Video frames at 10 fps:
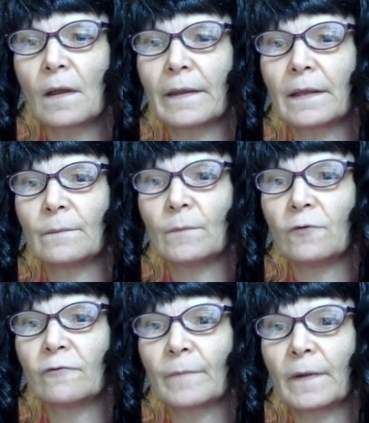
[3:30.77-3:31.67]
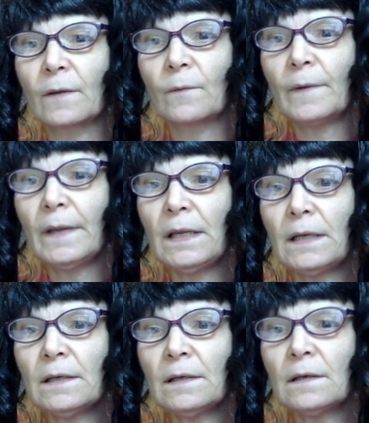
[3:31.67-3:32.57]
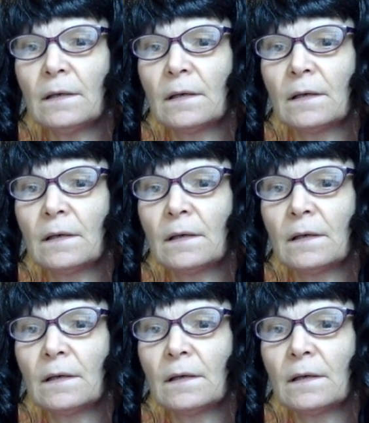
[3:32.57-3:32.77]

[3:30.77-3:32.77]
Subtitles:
I can move my queen